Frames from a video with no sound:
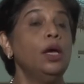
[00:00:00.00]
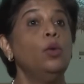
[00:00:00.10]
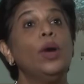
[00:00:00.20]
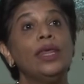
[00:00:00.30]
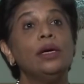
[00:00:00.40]

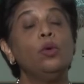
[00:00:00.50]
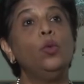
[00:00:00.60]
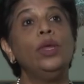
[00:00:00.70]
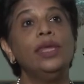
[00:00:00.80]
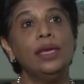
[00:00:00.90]
whether
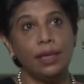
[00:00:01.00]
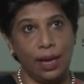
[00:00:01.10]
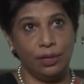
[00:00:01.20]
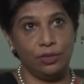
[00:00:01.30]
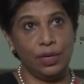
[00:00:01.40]
within
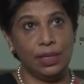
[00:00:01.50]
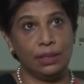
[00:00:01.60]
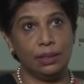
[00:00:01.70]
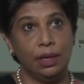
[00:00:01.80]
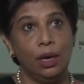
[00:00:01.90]

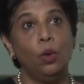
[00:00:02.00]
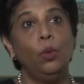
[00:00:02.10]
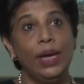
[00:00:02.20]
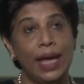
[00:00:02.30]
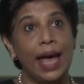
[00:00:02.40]
countries
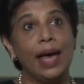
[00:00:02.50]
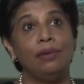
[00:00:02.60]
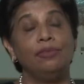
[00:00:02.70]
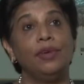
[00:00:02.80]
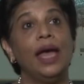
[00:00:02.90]
we
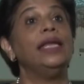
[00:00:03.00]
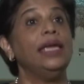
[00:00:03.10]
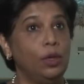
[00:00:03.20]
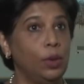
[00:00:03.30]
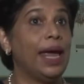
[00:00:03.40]
have an
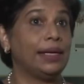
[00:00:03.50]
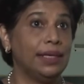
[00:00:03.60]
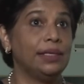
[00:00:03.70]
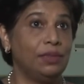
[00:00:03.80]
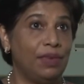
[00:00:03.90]
equal
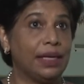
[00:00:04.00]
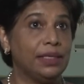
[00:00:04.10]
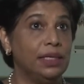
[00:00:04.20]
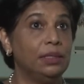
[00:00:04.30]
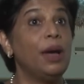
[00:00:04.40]
access to
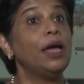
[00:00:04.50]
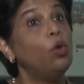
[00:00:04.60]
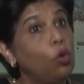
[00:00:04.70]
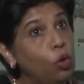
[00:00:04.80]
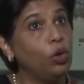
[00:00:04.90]
vaccines by
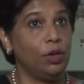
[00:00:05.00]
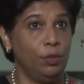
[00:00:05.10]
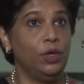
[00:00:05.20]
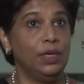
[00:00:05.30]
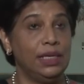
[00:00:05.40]
all
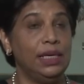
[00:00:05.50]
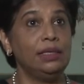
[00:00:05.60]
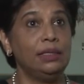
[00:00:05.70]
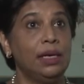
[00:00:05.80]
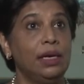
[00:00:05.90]

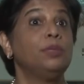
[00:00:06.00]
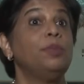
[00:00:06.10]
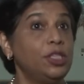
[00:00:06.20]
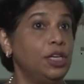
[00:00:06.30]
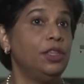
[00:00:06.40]
communities,
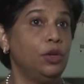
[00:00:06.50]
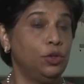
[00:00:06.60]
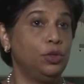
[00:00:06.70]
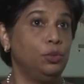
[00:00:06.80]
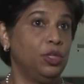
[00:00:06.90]
especially
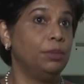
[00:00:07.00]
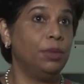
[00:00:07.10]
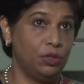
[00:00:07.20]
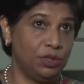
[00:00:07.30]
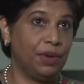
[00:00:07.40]
those which are
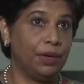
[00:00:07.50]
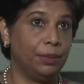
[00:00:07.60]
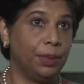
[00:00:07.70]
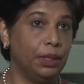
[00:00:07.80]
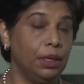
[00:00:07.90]
most
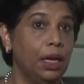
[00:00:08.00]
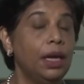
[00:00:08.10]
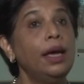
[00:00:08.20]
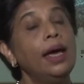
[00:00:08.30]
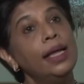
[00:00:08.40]
vulnerable.
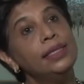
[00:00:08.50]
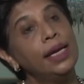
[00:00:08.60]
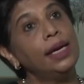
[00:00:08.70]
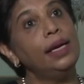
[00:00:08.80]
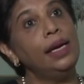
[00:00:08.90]
And
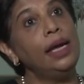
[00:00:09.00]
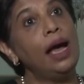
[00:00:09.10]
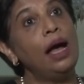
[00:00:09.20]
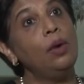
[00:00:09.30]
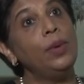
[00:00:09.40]
secondly,
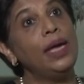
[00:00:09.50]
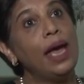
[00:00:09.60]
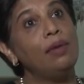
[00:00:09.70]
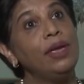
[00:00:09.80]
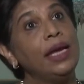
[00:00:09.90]
are we
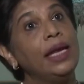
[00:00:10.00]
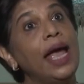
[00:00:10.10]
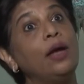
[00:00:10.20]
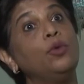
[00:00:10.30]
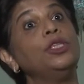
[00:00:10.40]
having an
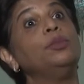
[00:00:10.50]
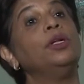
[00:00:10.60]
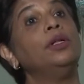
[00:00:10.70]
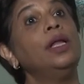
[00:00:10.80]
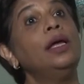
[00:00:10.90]

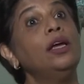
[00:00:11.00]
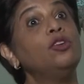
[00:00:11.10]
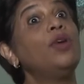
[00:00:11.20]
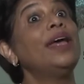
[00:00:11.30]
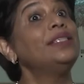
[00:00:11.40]
equitable
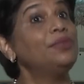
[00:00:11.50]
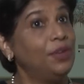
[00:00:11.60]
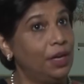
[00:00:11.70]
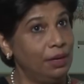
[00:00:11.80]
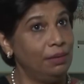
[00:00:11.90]

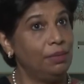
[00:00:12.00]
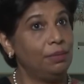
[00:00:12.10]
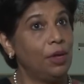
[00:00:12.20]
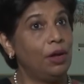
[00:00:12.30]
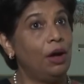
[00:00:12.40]
transfer
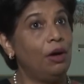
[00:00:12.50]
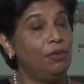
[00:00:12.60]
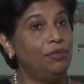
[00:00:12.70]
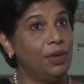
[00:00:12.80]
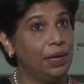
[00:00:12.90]

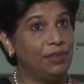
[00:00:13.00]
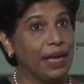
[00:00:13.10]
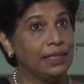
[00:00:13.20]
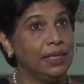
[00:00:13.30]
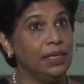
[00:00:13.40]
of
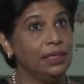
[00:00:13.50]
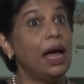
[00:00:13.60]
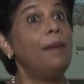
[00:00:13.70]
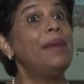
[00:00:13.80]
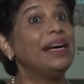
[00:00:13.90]
vaccines
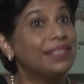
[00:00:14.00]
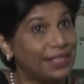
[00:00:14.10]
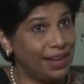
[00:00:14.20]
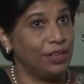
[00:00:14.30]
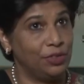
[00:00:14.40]
amongst
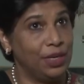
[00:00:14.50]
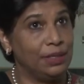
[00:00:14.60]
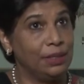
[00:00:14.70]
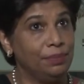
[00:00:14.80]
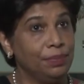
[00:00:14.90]
countries?